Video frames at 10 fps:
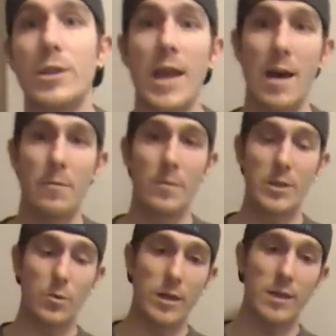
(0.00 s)
gap in
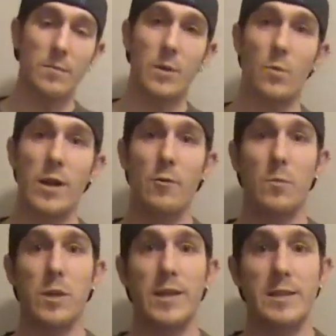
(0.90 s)
between it. But when I
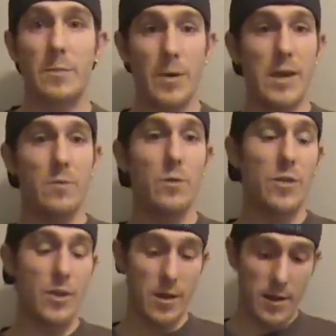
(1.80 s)
replaced the pin
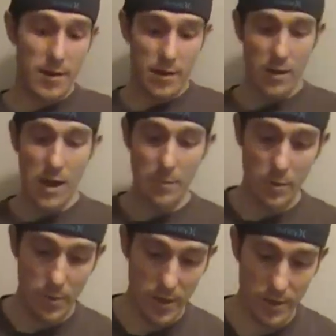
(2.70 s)
with the copper
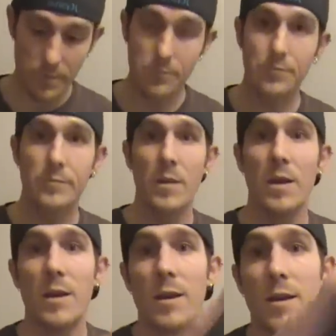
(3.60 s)
pin
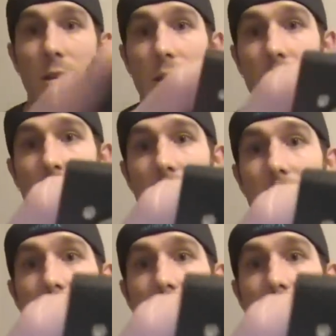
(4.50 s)
that I had in